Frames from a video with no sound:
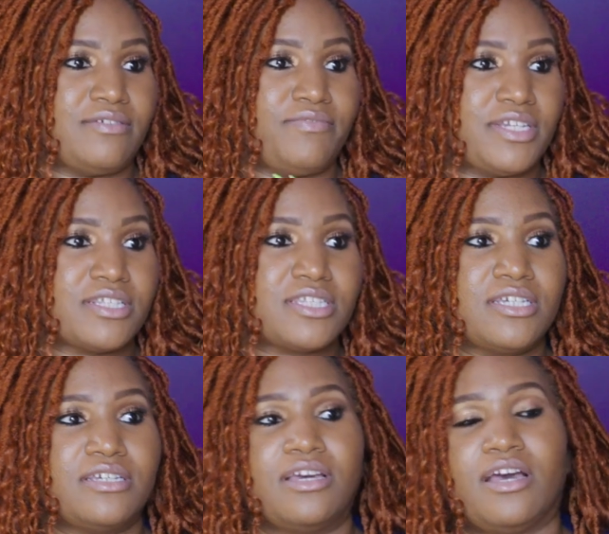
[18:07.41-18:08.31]

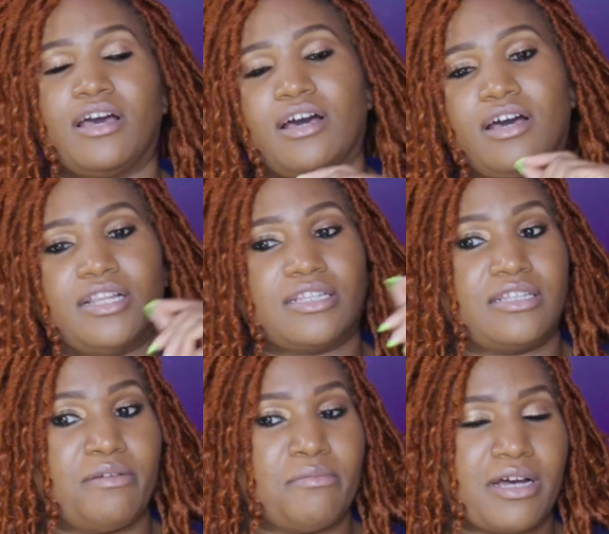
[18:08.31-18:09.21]
Divinity, like the
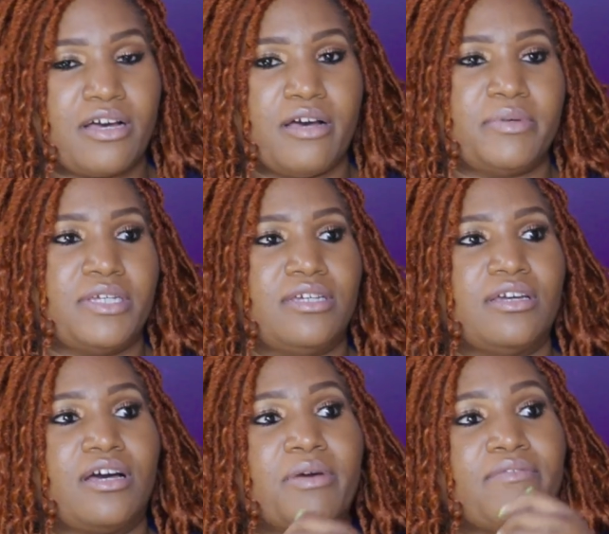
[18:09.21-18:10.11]
name of my company,
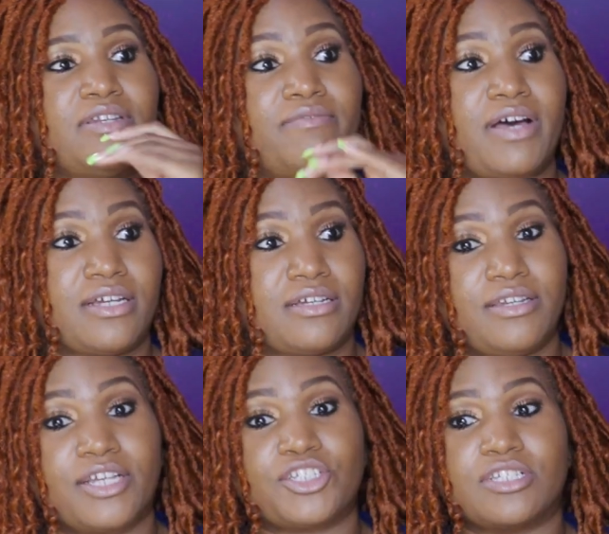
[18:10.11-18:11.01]
having divine
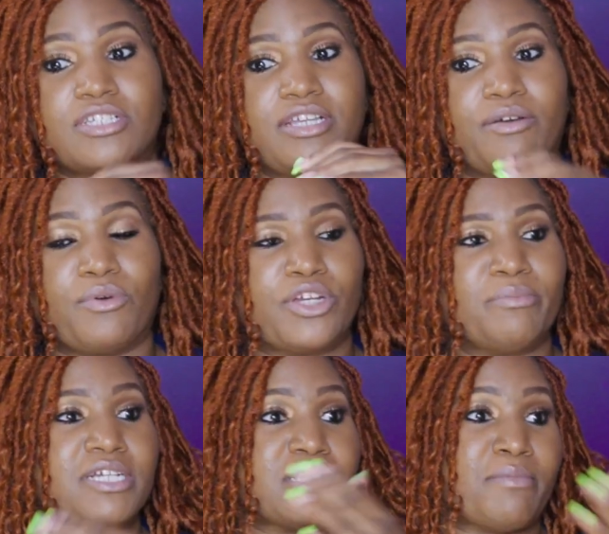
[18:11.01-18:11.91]
connections, networking,
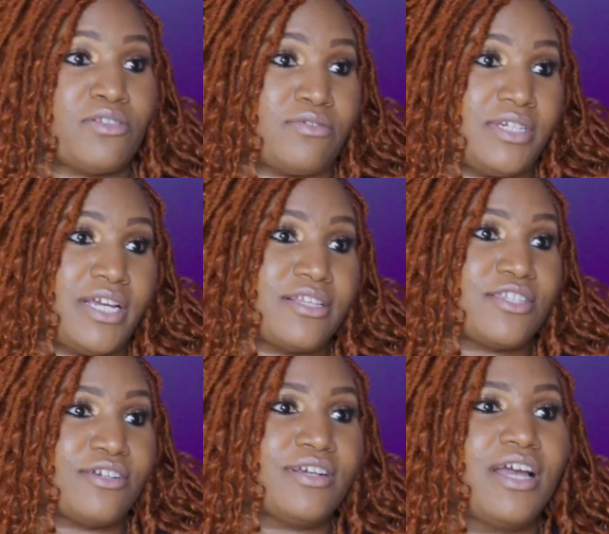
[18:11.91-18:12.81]
because I'm also a
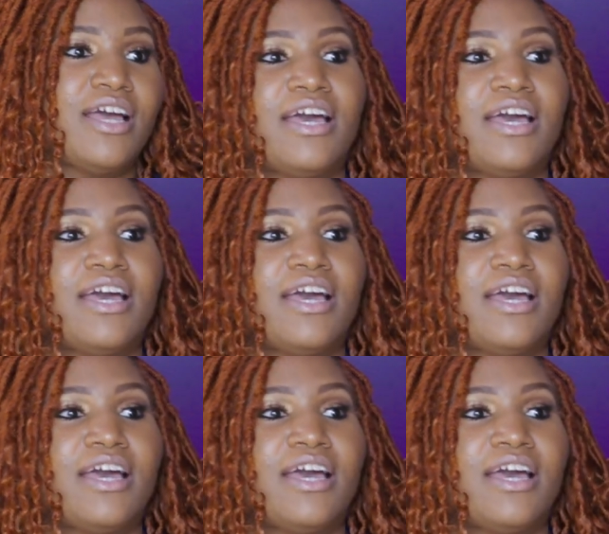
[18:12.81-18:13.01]
dancer.